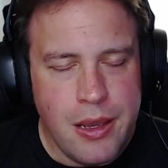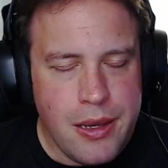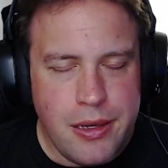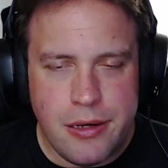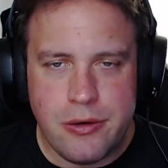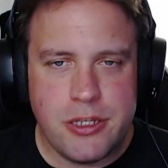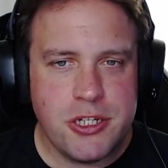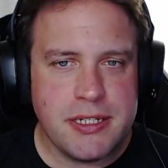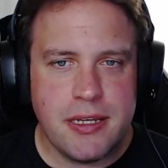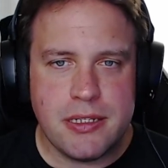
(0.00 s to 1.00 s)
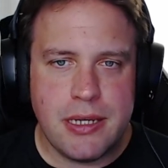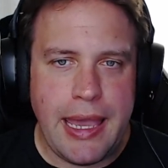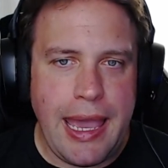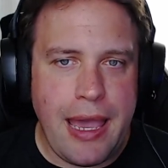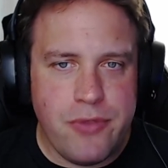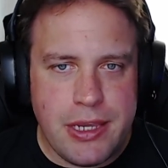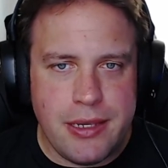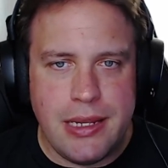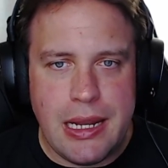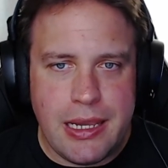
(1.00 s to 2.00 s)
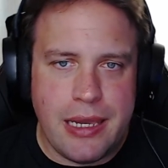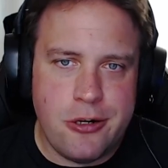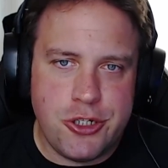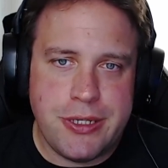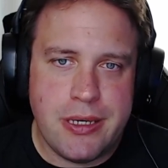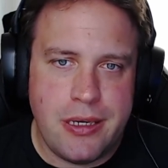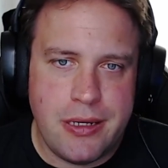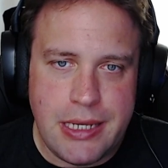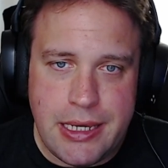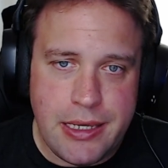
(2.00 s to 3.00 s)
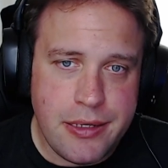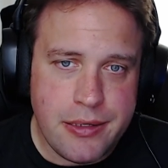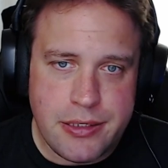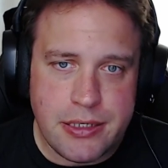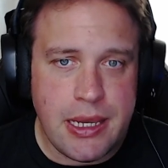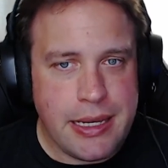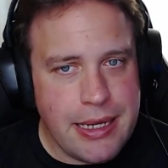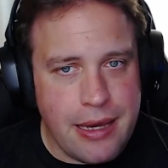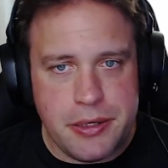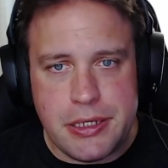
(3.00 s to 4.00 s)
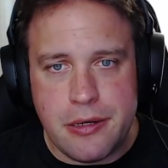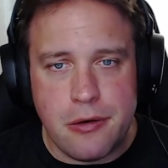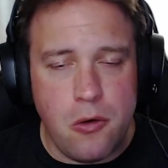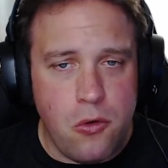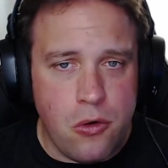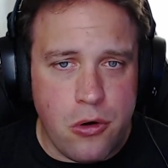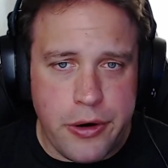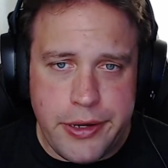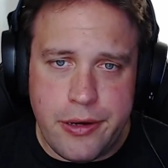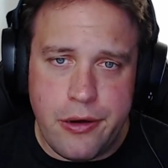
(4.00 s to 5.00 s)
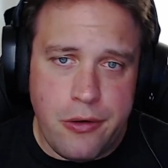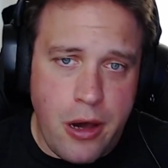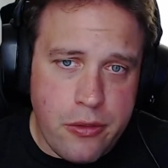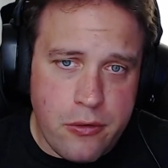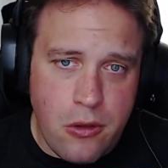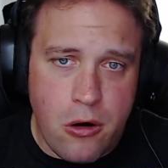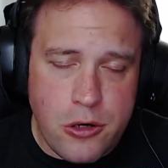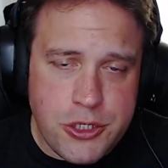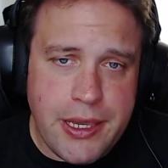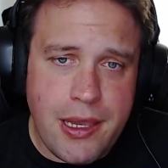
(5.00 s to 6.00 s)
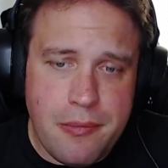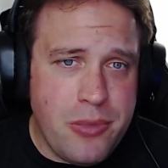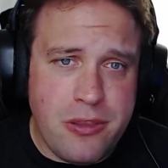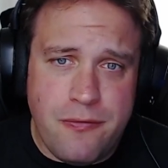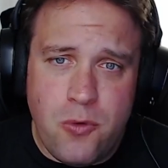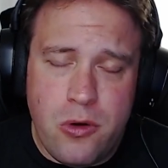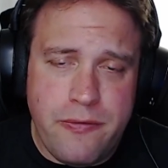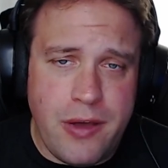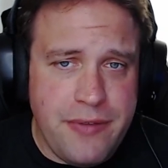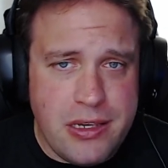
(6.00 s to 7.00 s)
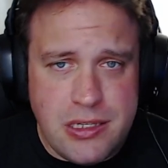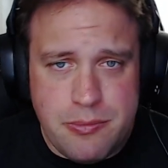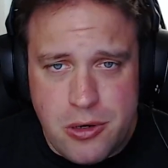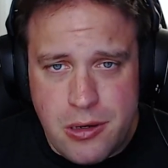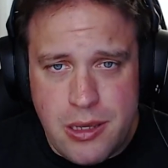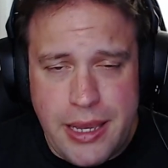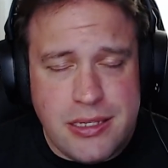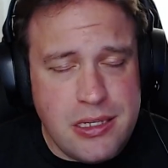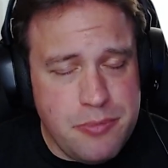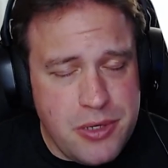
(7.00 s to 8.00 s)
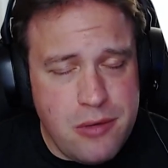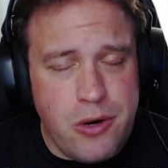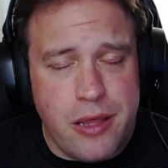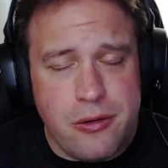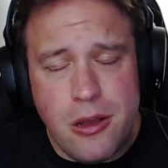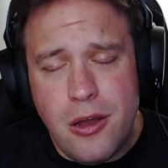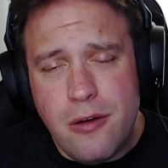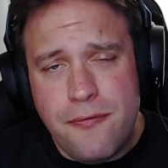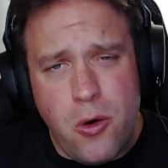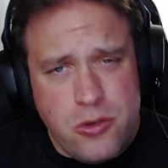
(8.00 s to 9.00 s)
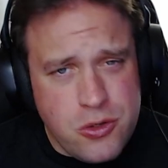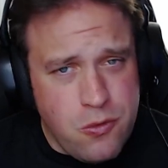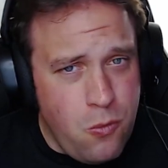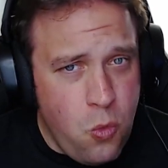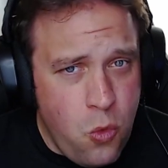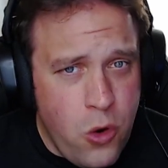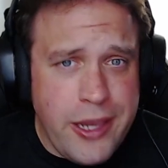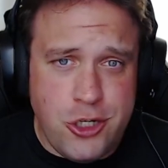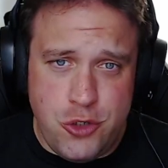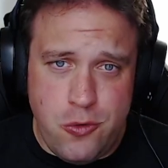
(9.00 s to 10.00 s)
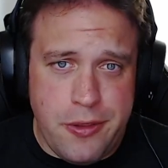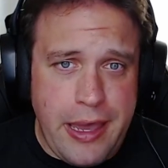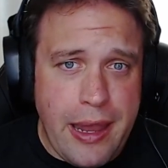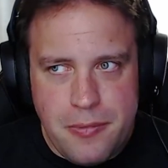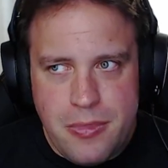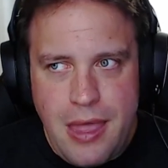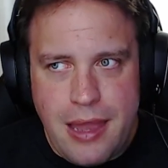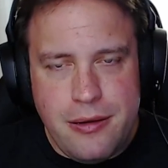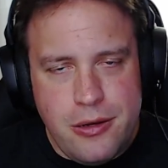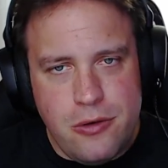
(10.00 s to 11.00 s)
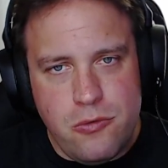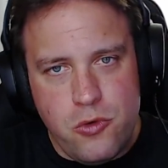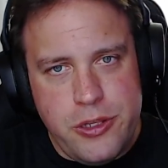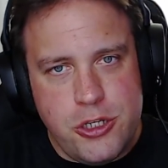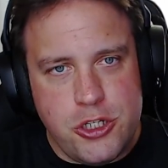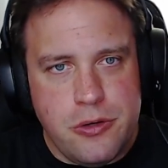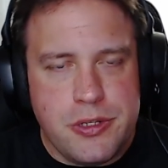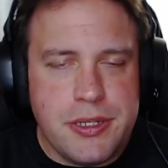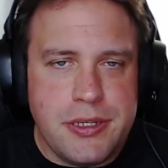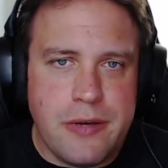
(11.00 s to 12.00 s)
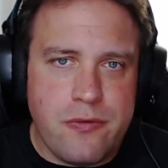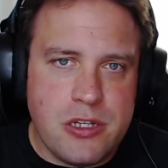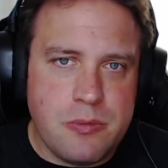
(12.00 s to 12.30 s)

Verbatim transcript: You know, it just doesn't have the kinetic energy that you need to take down a deer or, you know, other large game. But the 45 ACP, ACP rather falls way short of that. That, you know, really shows the difference